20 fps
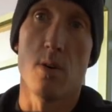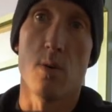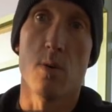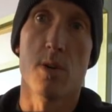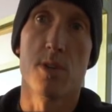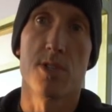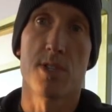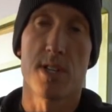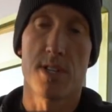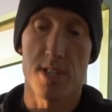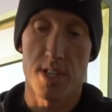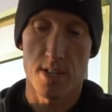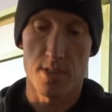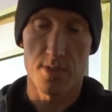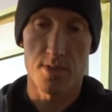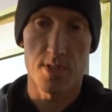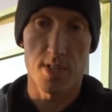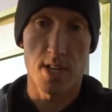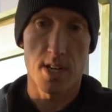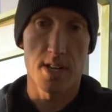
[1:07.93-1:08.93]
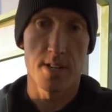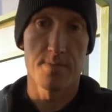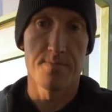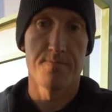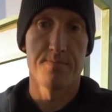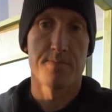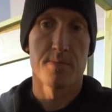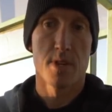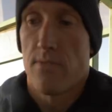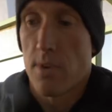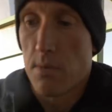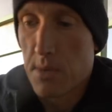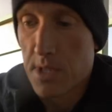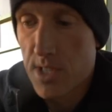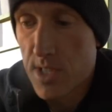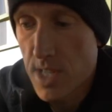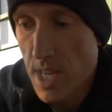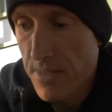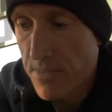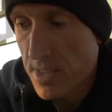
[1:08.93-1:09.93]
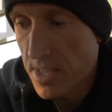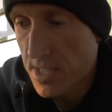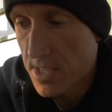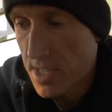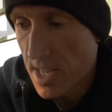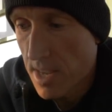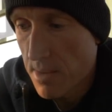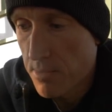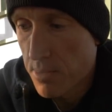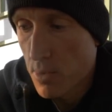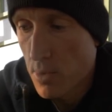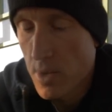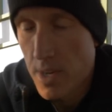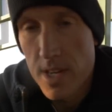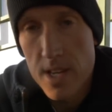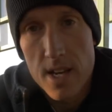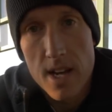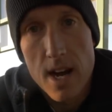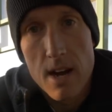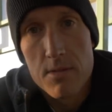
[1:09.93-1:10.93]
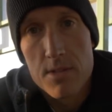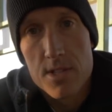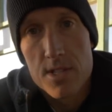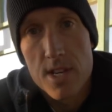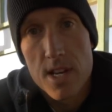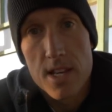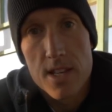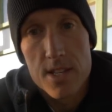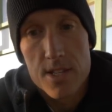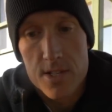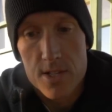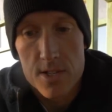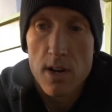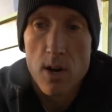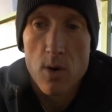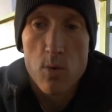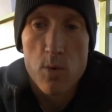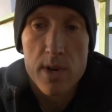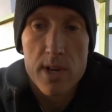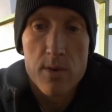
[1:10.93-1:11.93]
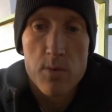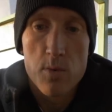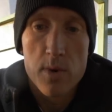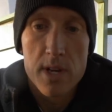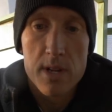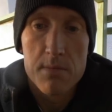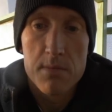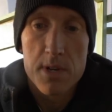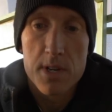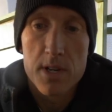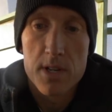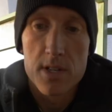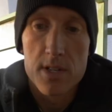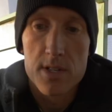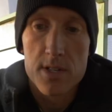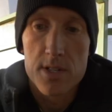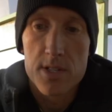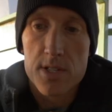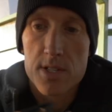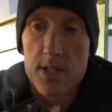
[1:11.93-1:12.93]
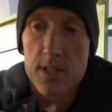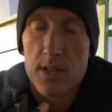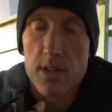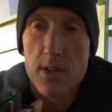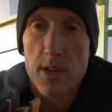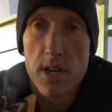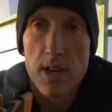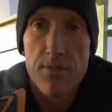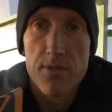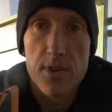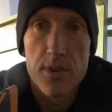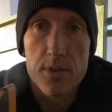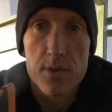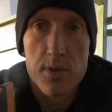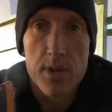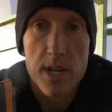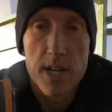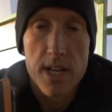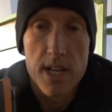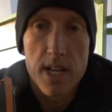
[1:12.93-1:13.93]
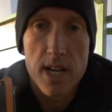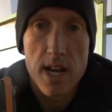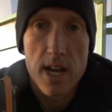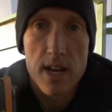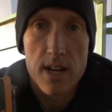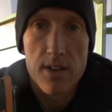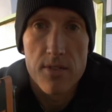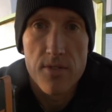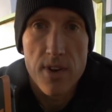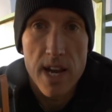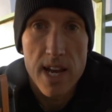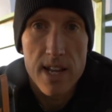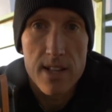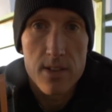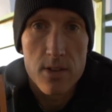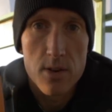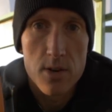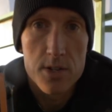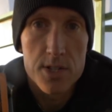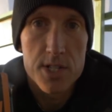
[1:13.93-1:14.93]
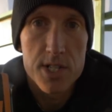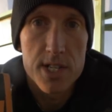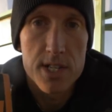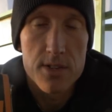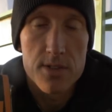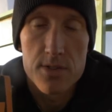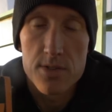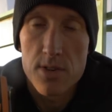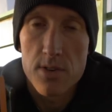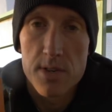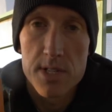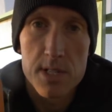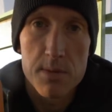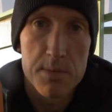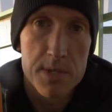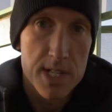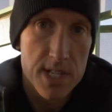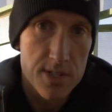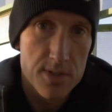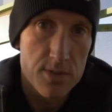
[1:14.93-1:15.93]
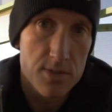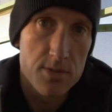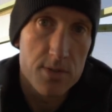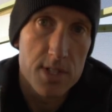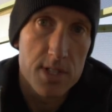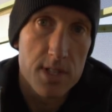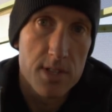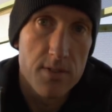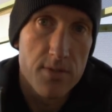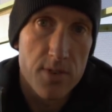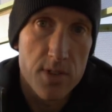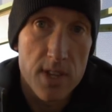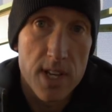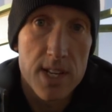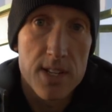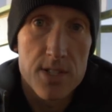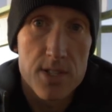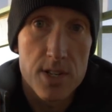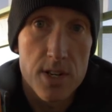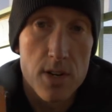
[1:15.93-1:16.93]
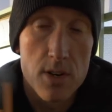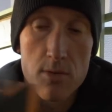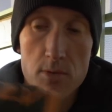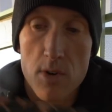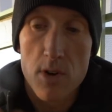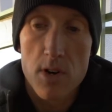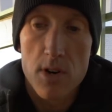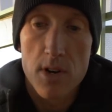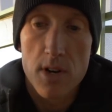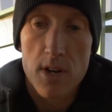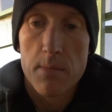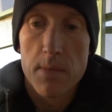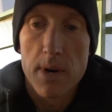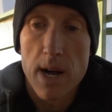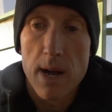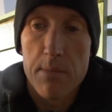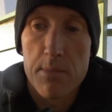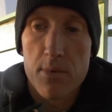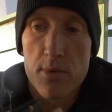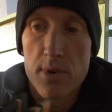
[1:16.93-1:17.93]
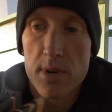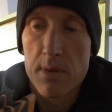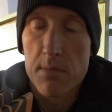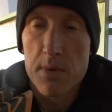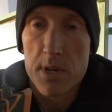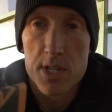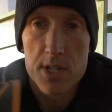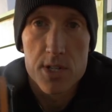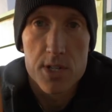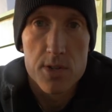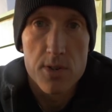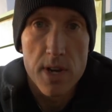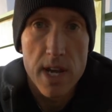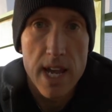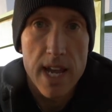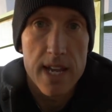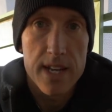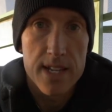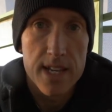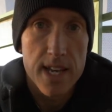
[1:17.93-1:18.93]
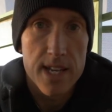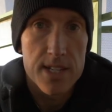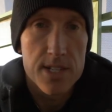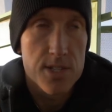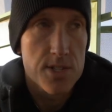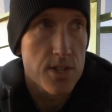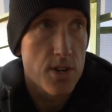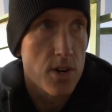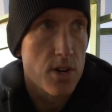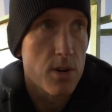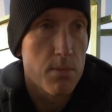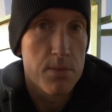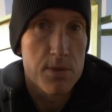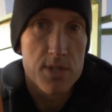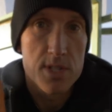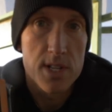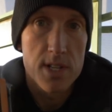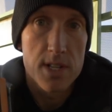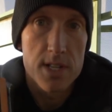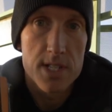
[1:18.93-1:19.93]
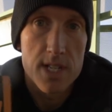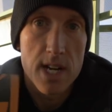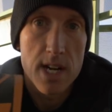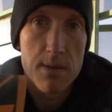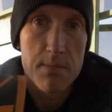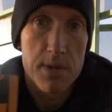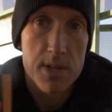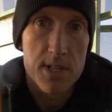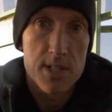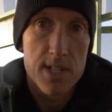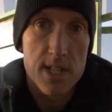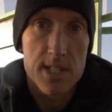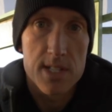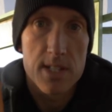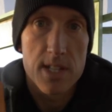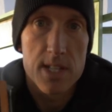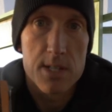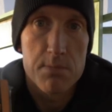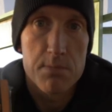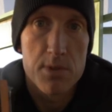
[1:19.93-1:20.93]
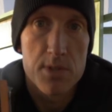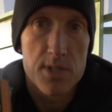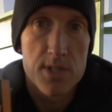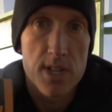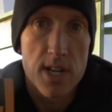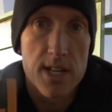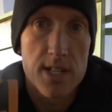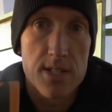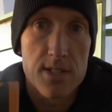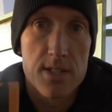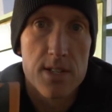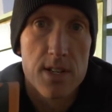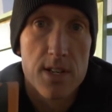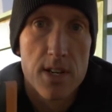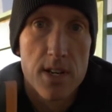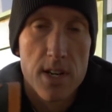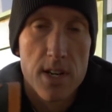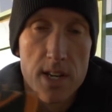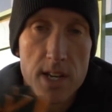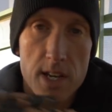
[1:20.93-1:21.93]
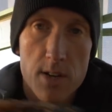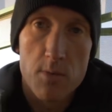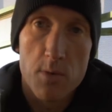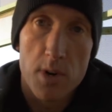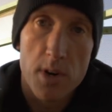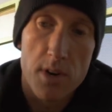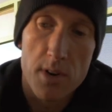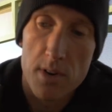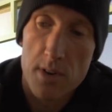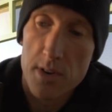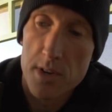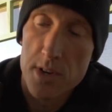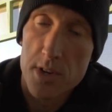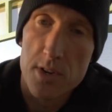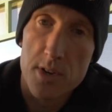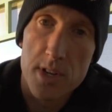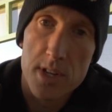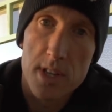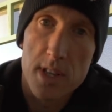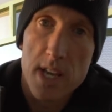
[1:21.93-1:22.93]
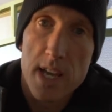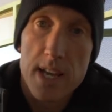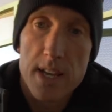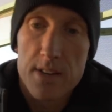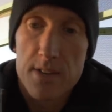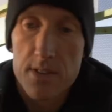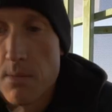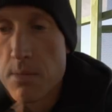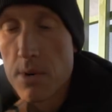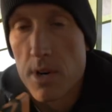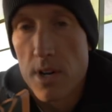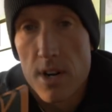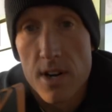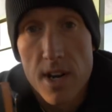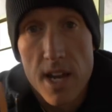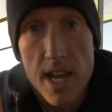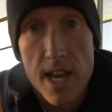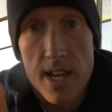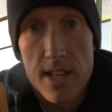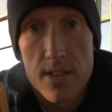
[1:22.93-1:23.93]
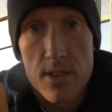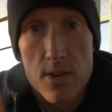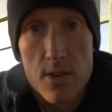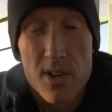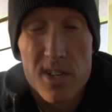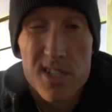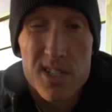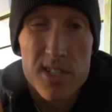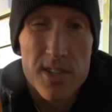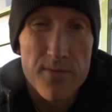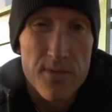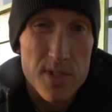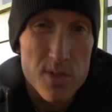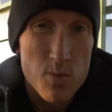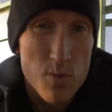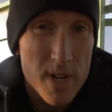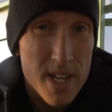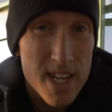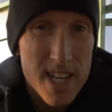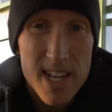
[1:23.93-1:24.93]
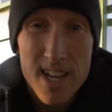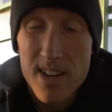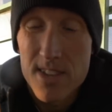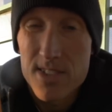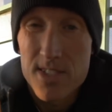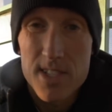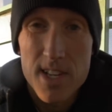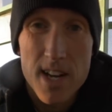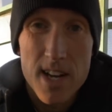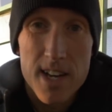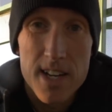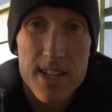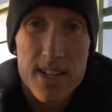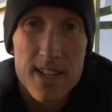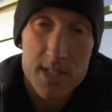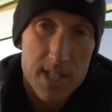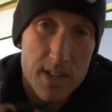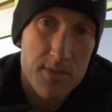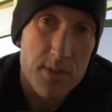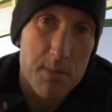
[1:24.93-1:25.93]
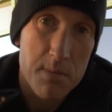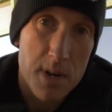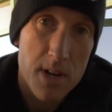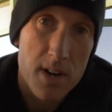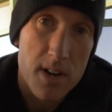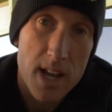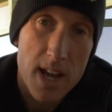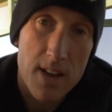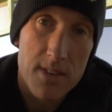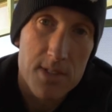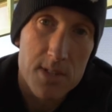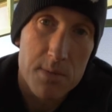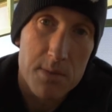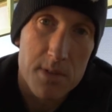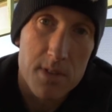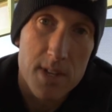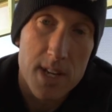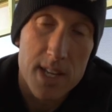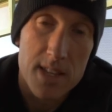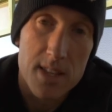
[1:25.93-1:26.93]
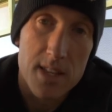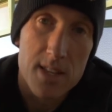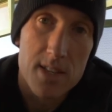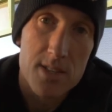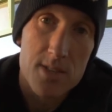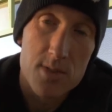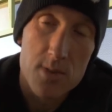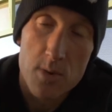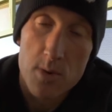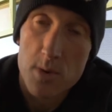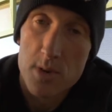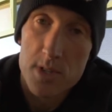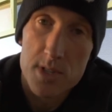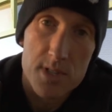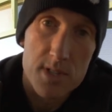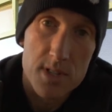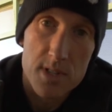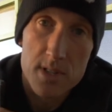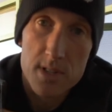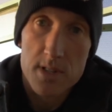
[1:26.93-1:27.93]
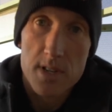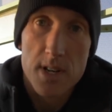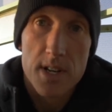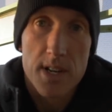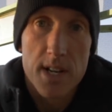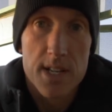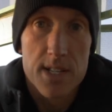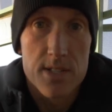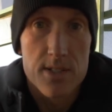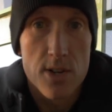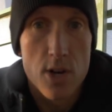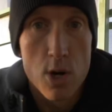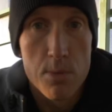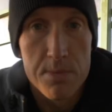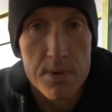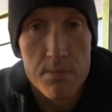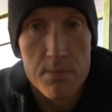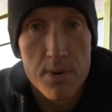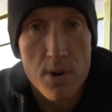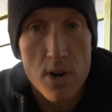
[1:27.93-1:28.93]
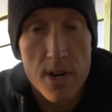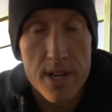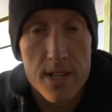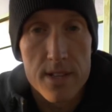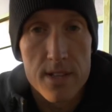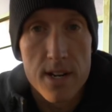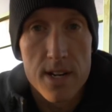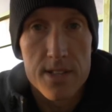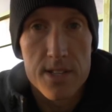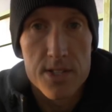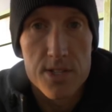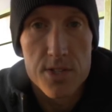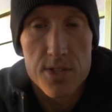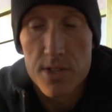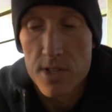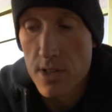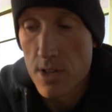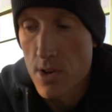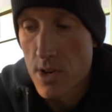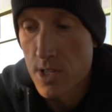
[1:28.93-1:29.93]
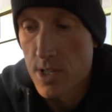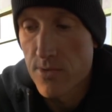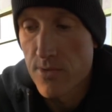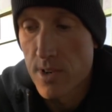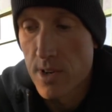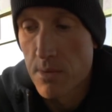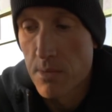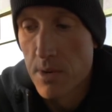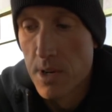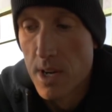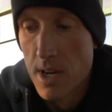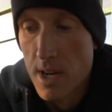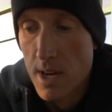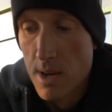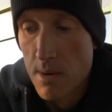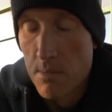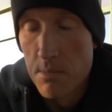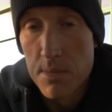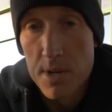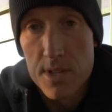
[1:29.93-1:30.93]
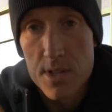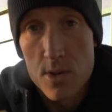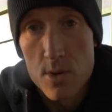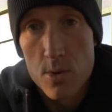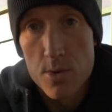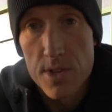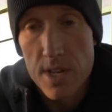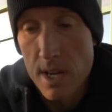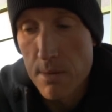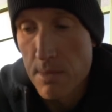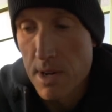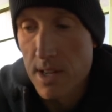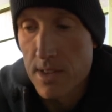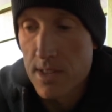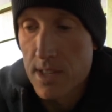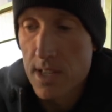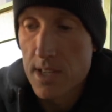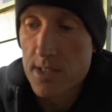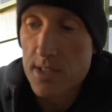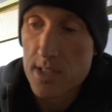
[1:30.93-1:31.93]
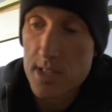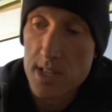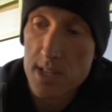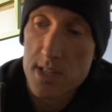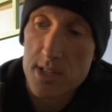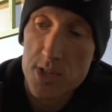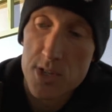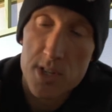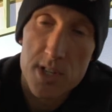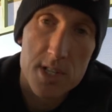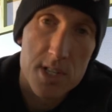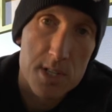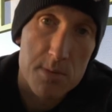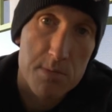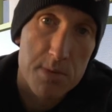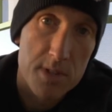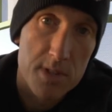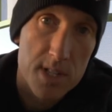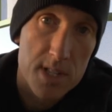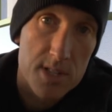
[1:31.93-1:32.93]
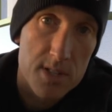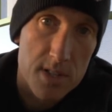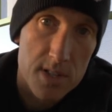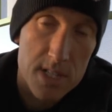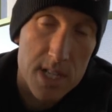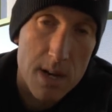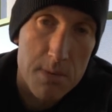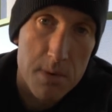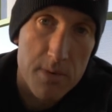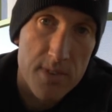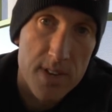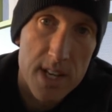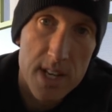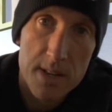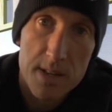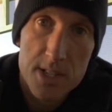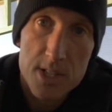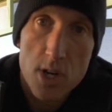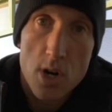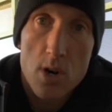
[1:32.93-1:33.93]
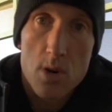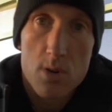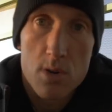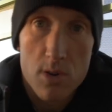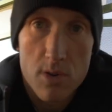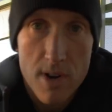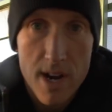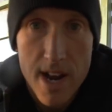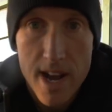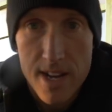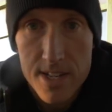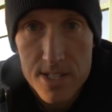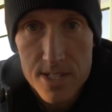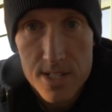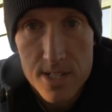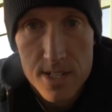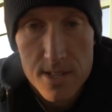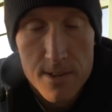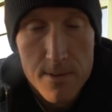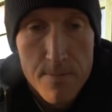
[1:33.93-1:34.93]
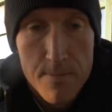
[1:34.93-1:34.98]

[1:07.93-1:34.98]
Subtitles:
orange on the other side. From a safety standpoint, I would say this is a win-win because if you're doing any kind of hand launching, there's always the potential for things to go wrong. I pretty much do hand catches 100% of the time because that's less precise in where you can land. But on a hand launch, if it's windy outside, definitely better to have something like this or just a nice open parking lot that you could launch from. But the cool thing about this is you can just put this on top of any tall grass,